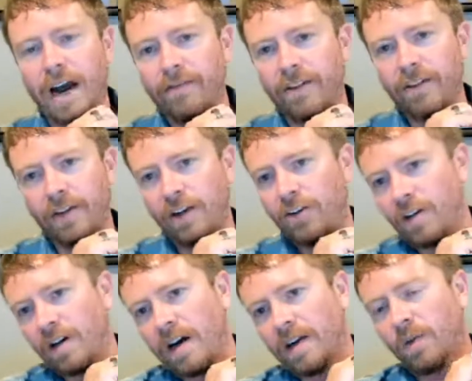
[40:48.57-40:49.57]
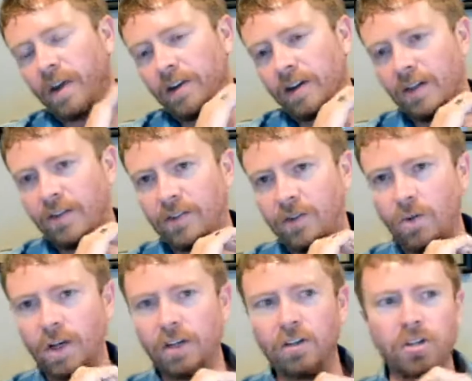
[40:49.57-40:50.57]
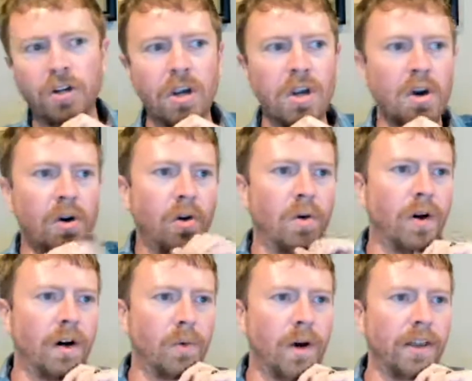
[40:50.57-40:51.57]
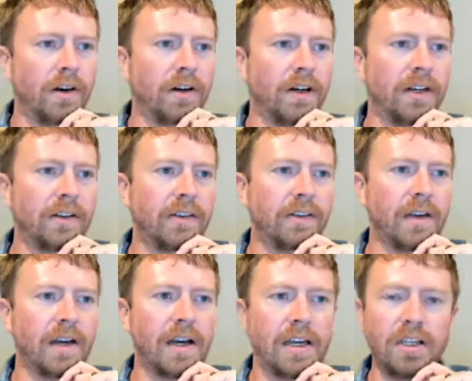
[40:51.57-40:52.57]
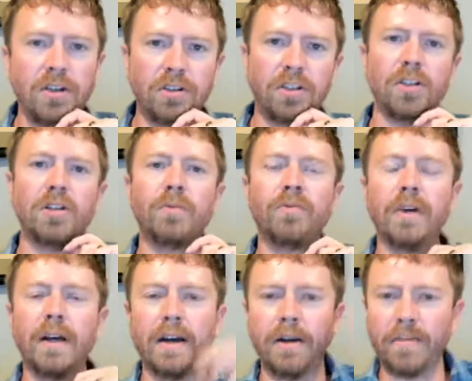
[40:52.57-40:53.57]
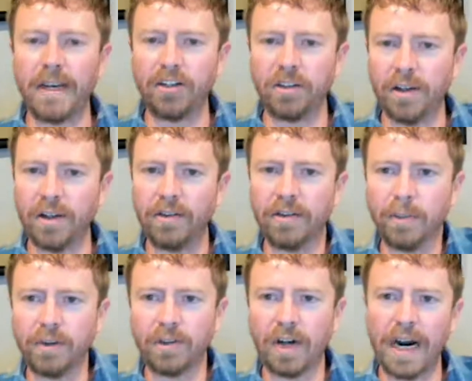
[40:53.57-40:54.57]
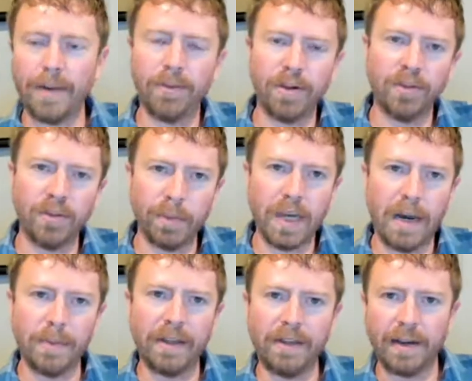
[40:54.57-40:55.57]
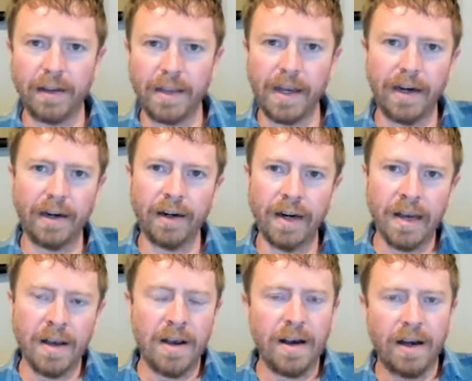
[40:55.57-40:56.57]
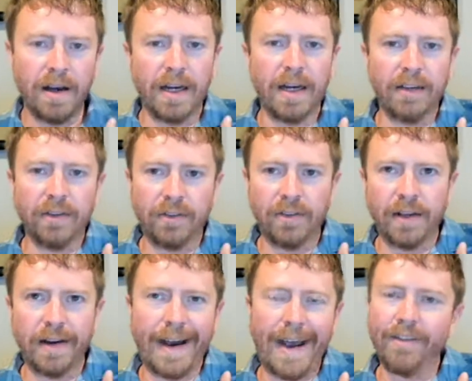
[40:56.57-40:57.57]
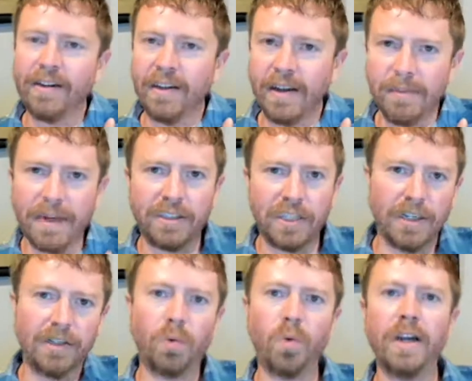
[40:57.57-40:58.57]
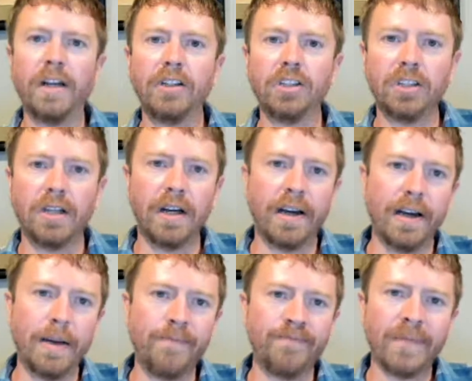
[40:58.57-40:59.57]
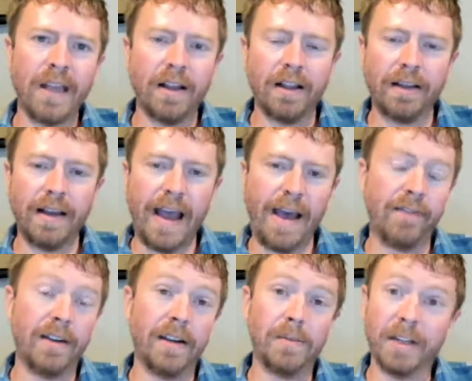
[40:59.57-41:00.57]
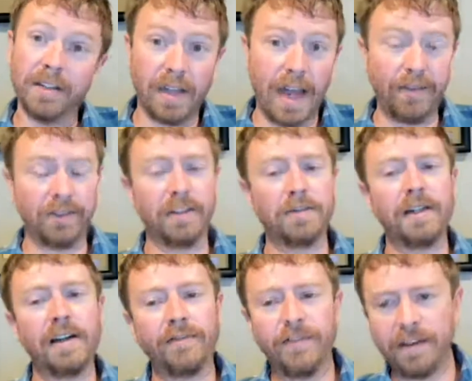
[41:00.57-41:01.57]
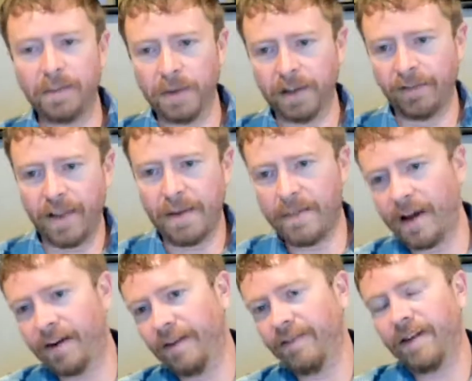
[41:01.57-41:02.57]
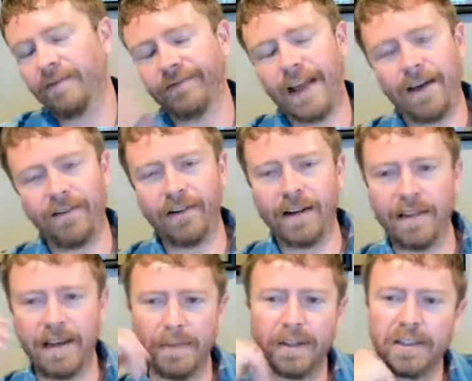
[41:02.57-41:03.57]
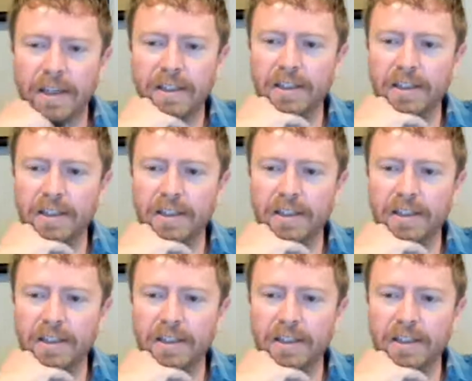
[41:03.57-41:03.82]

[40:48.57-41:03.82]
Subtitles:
conversation on, whether it's Twitch or whether it's YouTube. Make sure that you subscribe. Throw some comments on there. I haven't done much on Twitch. Haven't done much live streaming on Facebook, for that matter. Even haven't done that much on